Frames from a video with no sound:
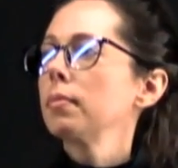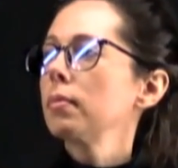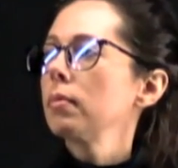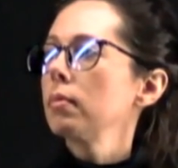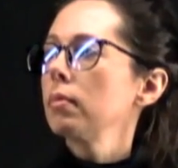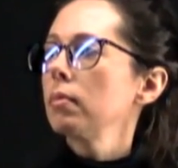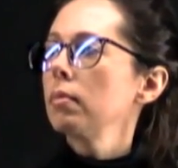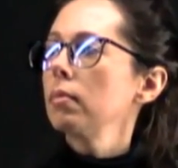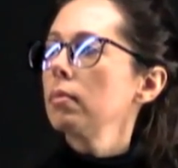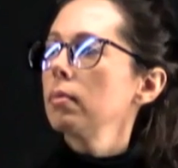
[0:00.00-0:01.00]

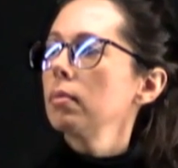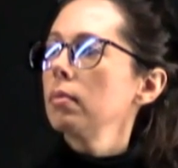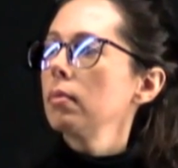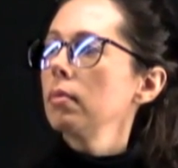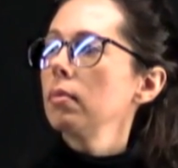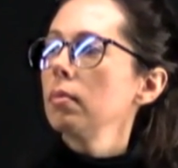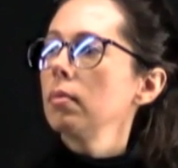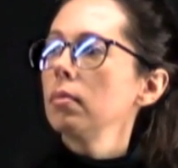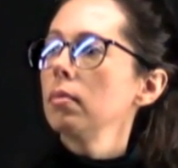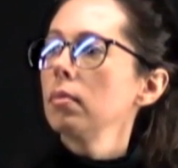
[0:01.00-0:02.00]

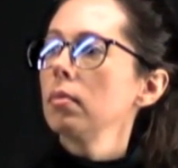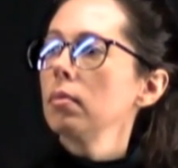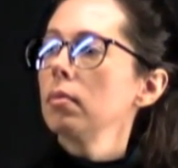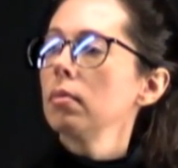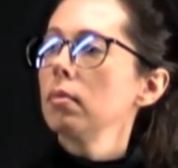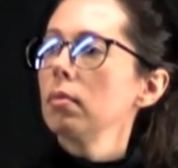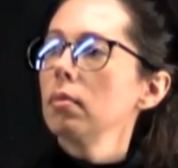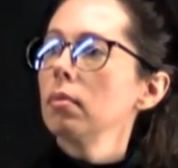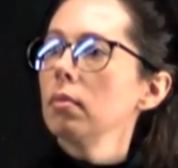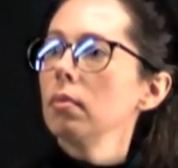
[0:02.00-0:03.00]

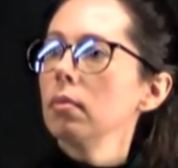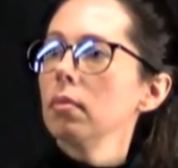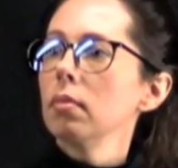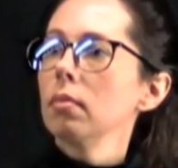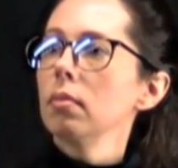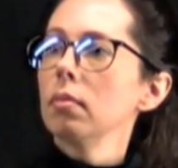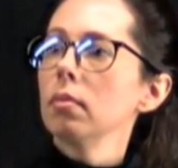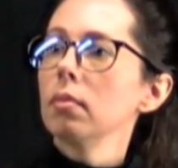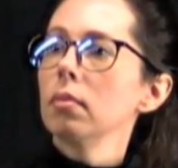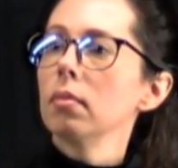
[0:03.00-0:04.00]

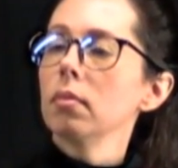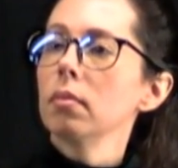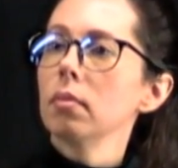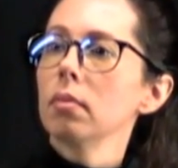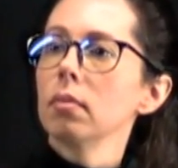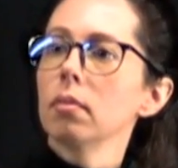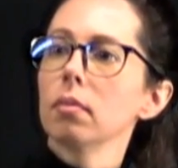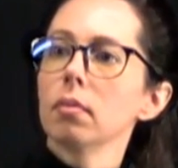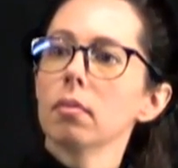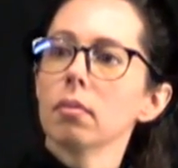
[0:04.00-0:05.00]

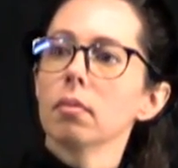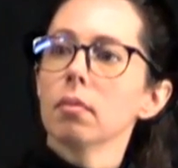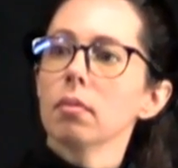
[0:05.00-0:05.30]
(no one is talking)